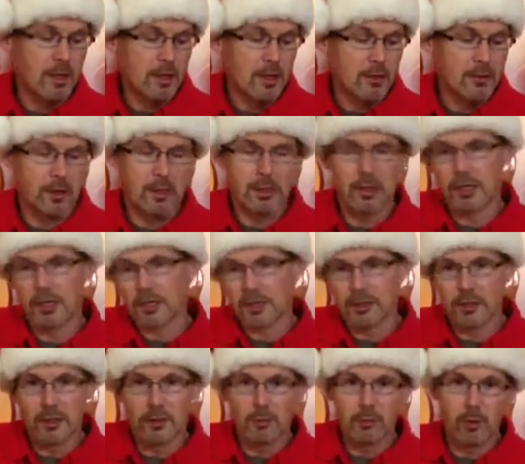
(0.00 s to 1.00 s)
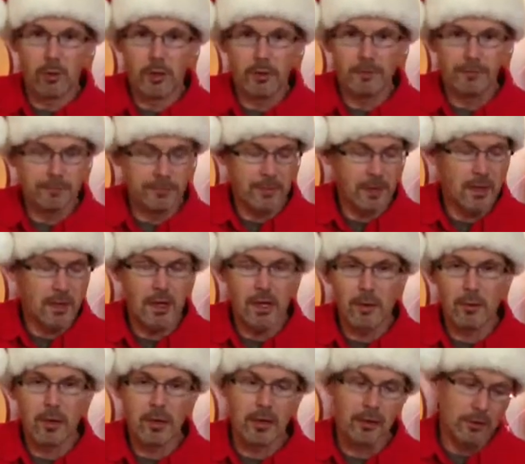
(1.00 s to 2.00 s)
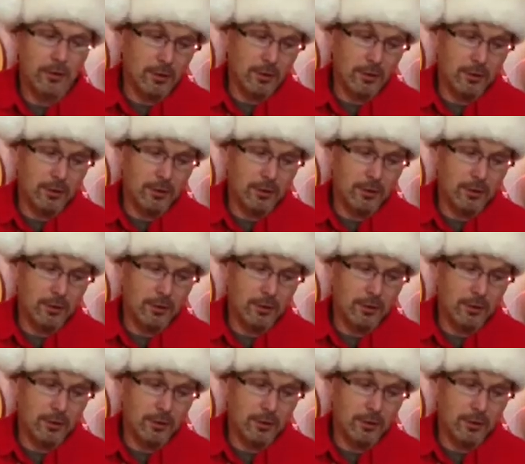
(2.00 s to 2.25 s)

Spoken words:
just like in tip one, the A minor.